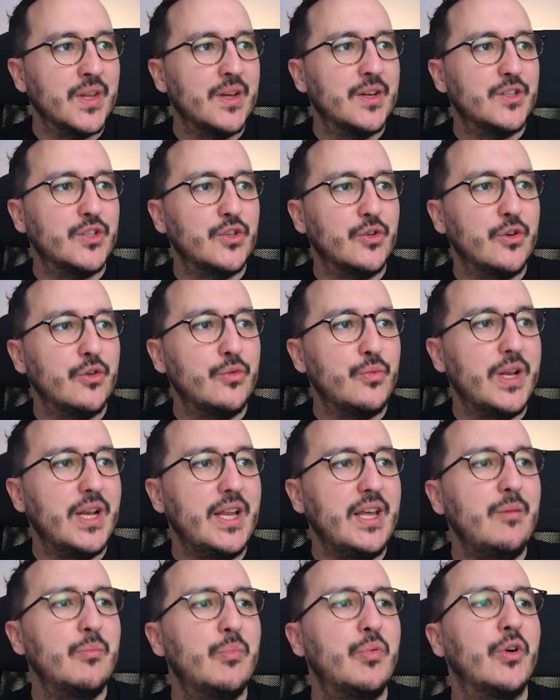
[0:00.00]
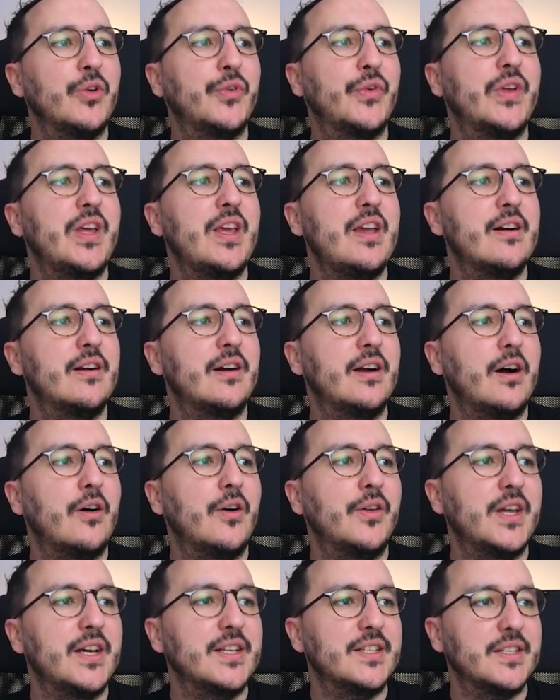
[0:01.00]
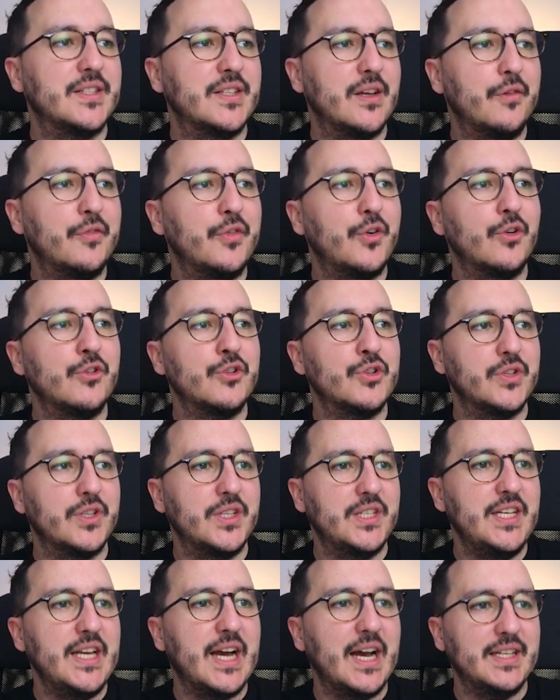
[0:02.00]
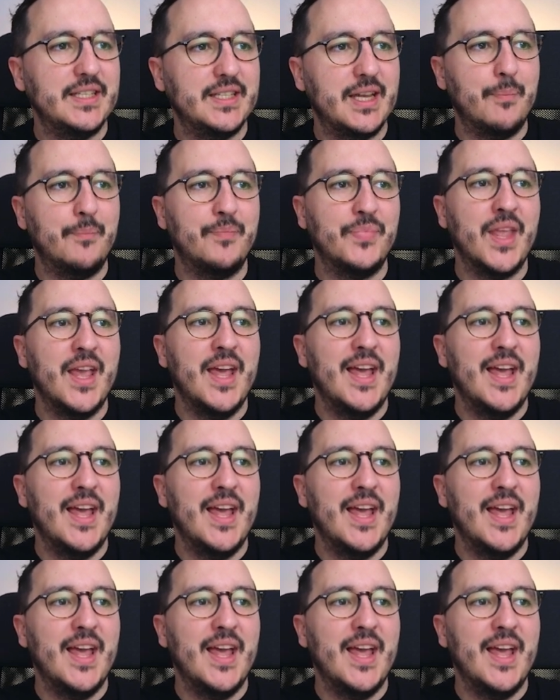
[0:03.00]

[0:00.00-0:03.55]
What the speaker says: So you will import here on SSR false the item.